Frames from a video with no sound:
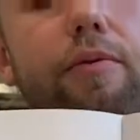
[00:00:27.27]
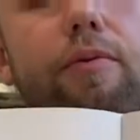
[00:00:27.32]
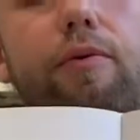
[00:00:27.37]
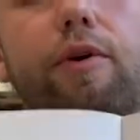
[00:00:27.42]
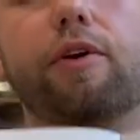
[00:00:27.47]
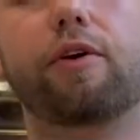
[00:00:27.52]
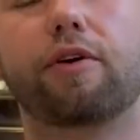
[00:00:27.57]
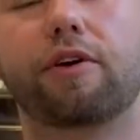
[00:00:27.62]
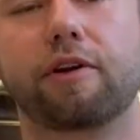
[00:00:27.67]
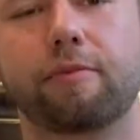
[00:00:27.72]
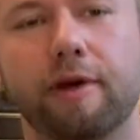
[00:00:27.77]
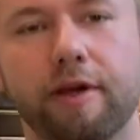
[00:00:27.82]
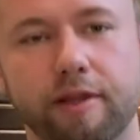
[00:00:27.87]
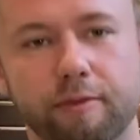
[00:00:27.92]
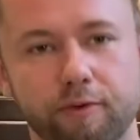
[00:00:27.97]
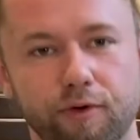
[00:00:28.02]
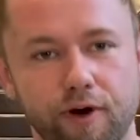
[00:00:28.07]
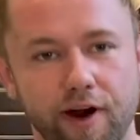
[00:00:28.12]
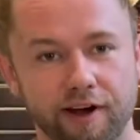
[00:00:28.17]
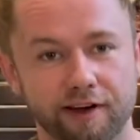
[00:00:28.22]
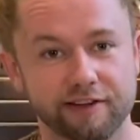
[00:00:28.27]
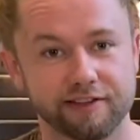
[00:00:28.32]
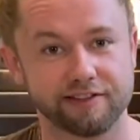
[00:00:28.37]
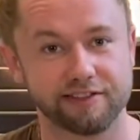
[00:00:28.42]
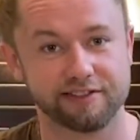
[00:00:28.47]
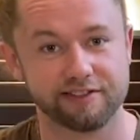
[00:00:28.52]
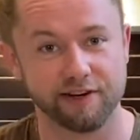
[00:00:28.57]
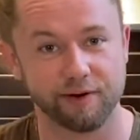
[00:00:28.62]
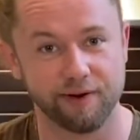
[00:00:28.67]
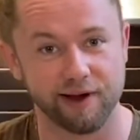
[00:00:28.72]
not going to make the meringue because
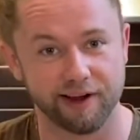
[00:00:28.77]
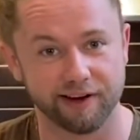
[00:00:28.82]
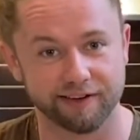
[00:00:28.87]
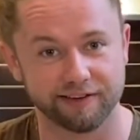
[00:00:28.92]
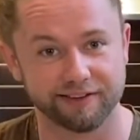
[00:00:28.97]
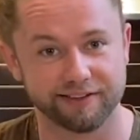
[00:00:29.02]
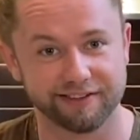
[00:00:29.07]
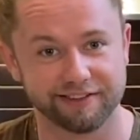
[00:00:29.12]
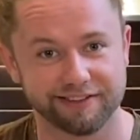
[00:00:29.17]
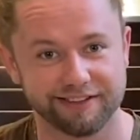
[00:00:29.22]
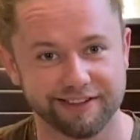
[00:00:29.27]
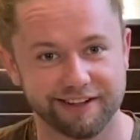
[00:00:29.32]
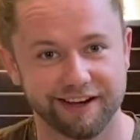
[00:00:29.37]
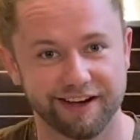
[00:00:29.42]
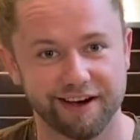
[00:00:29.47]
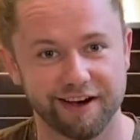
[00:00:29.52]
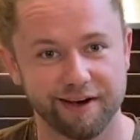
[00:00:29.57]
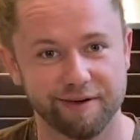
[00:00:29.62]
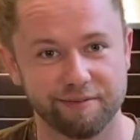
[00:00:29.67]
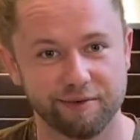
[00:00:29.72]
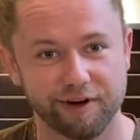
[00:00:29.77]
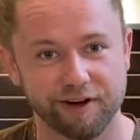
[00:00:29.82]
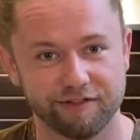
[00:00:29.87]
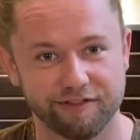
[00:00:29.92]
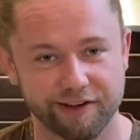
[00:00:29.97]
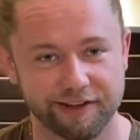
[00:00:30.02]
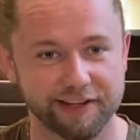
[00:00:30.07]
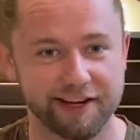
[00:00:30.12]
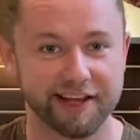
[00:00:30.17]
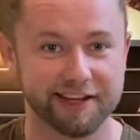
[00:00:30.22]
there's no eggs, but I
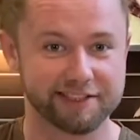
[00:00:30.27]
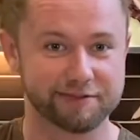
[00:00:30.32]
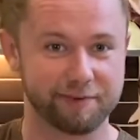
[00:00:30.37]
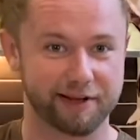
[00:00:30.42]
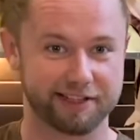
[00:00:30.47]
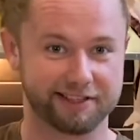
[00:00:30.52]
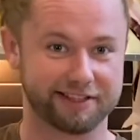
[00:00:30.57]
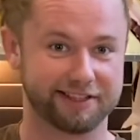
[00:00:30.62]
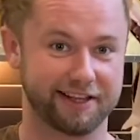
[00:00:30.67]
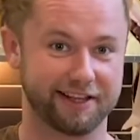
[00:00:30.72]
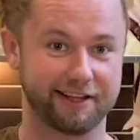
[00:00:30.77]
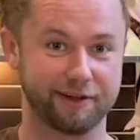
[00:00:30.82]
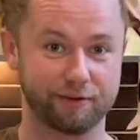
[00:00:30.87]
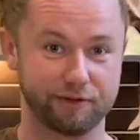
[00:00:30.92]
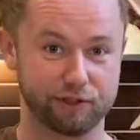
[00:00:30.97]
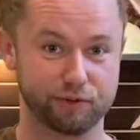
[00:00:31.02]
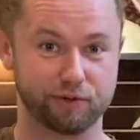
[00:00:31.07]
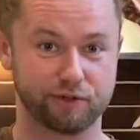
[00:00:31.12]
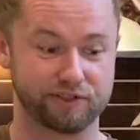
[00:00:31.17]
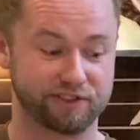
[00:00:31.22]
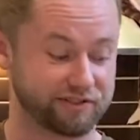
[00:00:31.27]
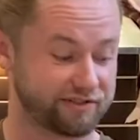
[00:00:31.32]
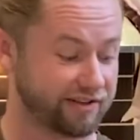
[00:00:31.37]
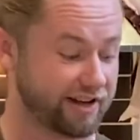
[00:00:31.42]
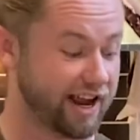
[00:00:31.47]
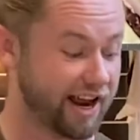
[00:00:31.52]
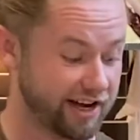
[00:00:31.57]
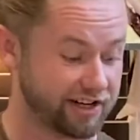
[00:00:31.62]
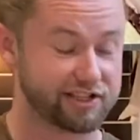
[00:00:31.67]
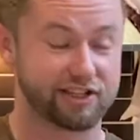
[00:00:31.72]
found the next best thing, which was
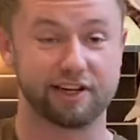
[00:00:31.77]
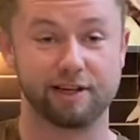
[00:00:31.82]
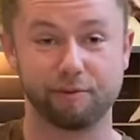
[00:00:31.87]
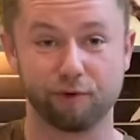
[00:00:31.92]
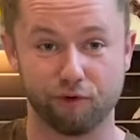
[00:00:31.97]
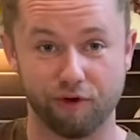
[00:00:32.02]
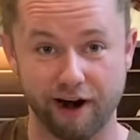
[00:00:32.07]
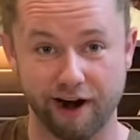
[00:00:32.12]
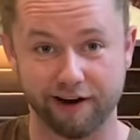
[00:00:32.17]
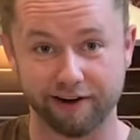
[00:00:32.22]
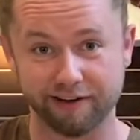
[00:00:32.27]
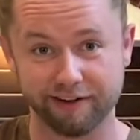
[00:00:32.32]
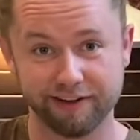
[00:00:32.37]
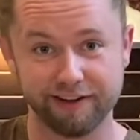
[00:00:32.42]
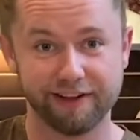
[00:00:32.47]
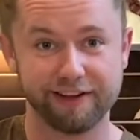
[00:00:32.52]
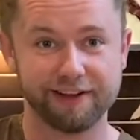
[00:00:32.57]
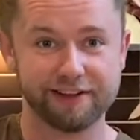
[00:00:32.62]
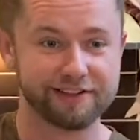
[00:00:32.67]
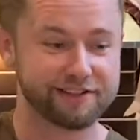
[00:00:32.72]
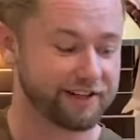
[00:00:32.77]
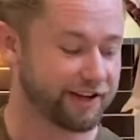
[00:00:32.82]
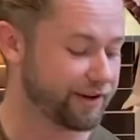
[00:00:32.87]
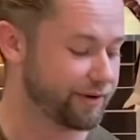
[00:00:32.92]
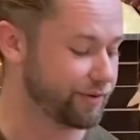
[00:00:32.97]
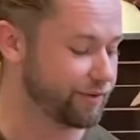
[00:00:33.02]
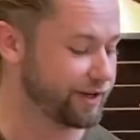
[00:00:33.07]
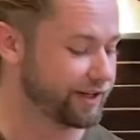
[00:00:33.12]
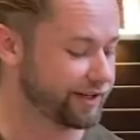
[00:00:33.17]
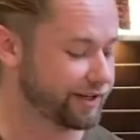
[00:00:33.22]
actually meringue,
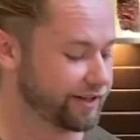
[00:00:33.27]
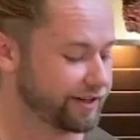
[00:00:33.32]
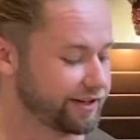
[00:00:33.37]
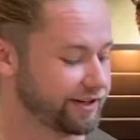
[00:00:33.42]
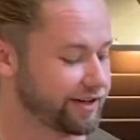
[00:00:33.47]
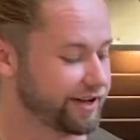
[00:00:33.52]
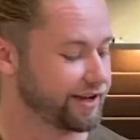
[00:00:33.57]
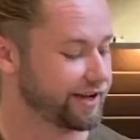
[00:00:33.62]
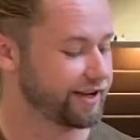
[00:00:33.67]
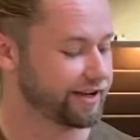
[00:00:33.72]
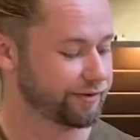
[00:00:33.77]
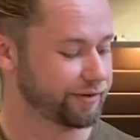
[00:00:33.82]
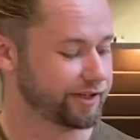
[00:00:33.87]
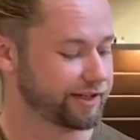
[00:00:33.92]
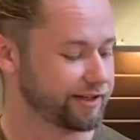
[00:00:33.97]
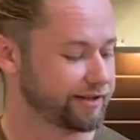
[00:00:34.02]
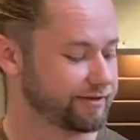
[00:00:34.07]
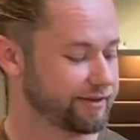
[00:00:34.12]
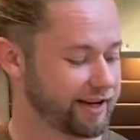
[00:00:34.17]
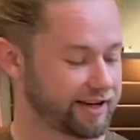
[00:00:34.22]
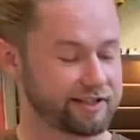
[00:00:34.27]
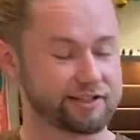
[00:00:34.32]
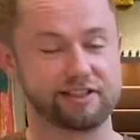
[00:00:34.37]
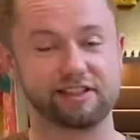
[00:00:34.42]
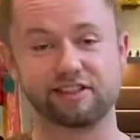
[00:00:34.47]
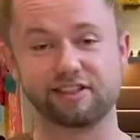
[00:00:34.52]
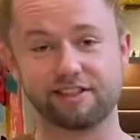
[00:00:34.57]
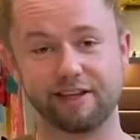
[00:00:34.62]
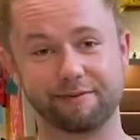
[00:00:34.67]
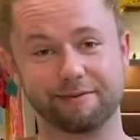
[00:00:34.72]
so we can actually
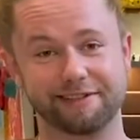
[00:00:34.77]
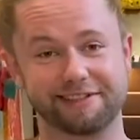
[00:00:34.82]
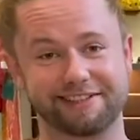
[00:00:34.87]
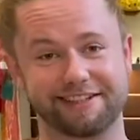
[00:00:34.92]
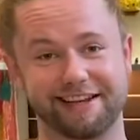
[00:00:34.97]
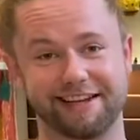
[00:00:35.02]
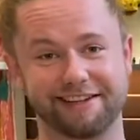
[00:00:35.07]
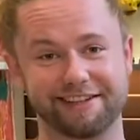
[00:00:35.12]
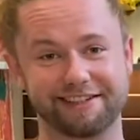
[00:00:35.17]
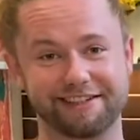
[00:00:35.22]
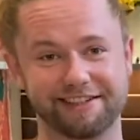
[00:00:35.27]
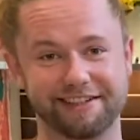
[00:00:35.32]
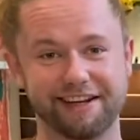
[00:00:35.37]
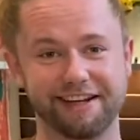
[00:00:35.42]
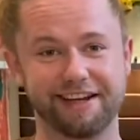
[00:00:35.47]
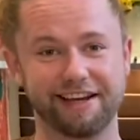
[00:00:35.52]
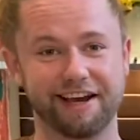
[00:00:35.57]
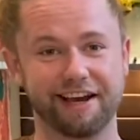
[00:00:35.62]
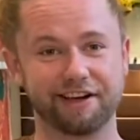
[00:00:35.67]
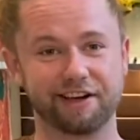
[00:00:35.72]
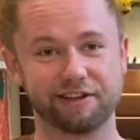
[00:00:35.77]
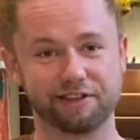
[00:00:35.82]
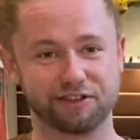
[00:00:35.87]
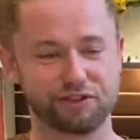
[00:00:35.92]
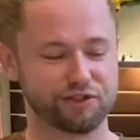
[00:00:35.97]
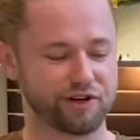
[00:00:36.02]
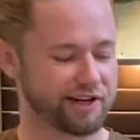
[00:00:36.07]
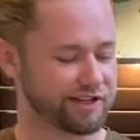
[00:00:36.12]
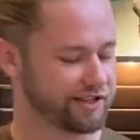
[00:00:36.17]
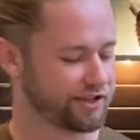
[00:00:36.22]
skip a stage and go
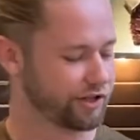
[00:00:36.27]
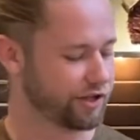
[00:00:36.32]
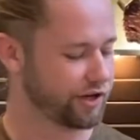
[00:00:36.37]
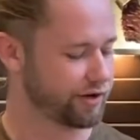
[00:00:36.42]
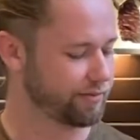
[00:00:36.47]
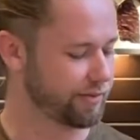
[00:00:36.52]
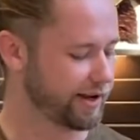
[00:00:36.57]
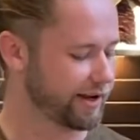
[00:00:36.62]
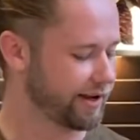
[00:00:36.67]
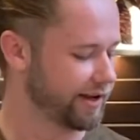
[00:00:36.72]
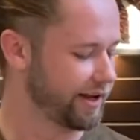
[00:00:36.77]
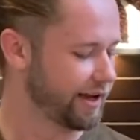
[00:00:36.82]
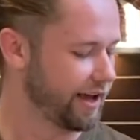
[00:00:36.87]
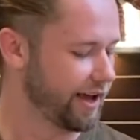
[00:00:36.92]
straight to the good bit.